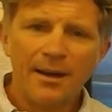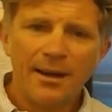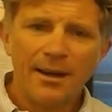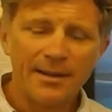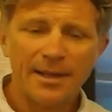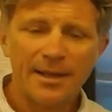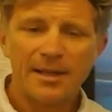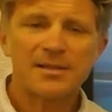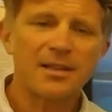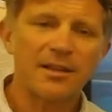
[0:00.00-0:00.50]

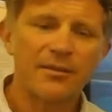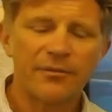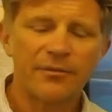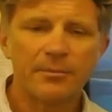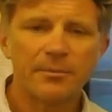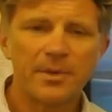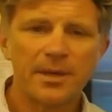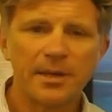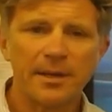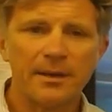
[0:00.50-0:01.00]
And that's it
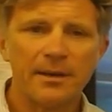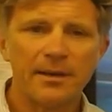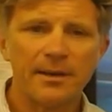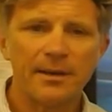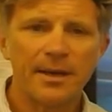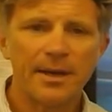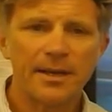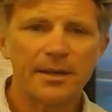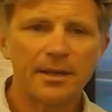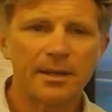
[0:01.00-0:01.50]
from me.
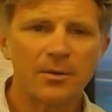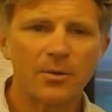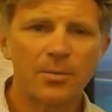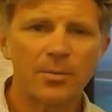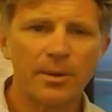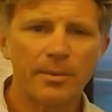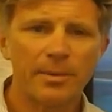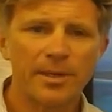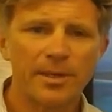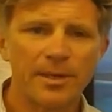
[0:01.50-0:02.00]
I think we'll
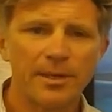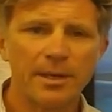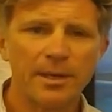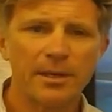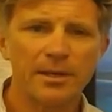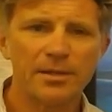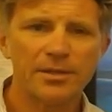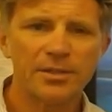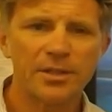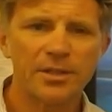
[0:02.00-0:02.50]
probably
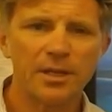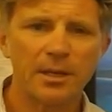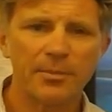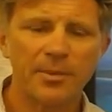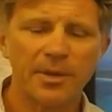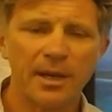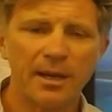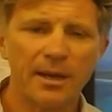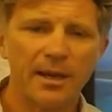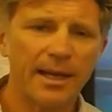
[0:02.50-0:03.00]
shut up
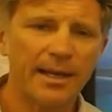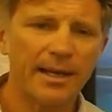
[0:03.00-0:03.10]
there.